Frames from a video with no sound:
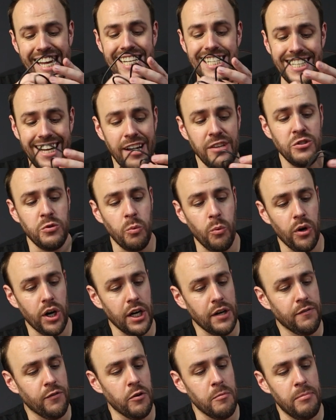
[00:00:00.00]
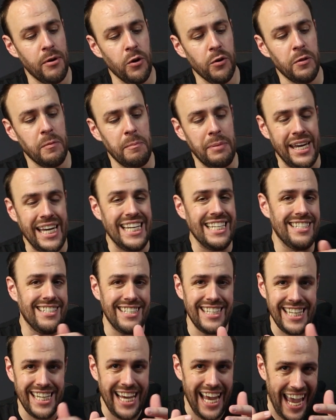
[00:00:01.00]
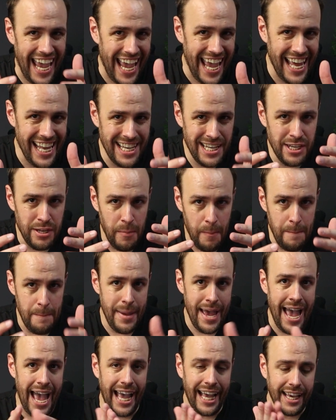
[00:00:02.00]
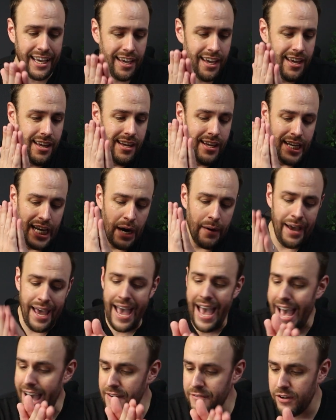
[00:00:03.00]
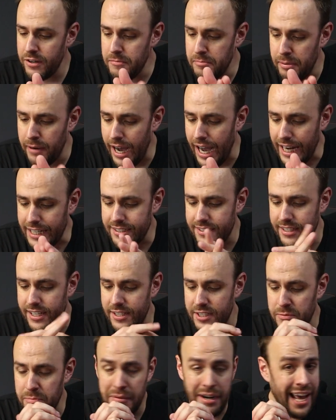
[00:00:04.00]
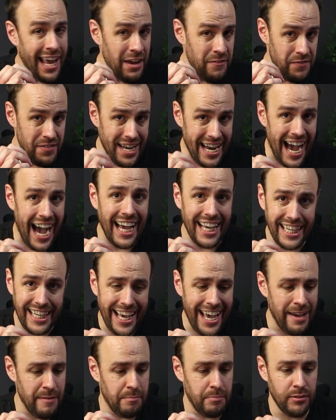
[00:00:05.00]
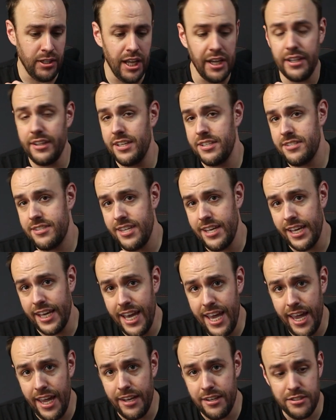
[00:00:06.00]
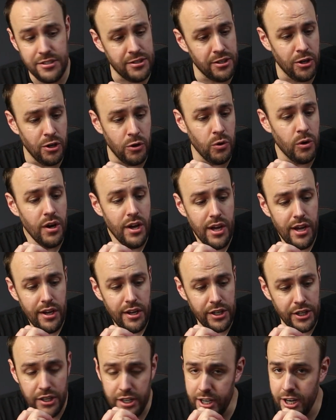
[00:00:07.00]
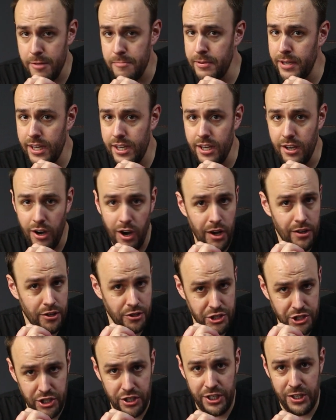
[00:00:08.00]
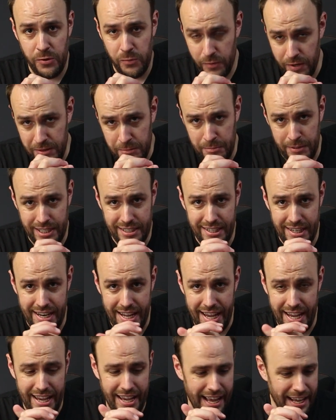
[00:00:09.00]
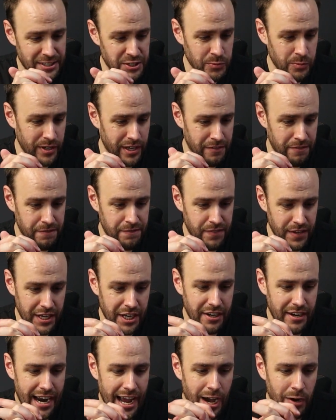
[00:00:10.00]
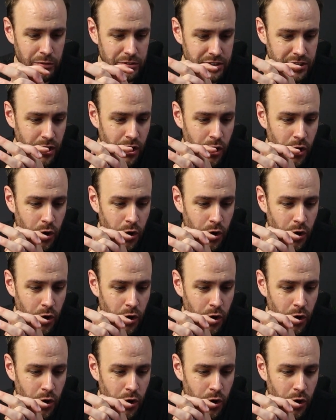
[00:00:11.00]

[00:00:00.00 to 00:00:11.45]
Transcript: It does work for both PC and Mac. Now I have unboxed this, but I have not yet plugged this thing in. So you're going to be on the journey with me today as we figure out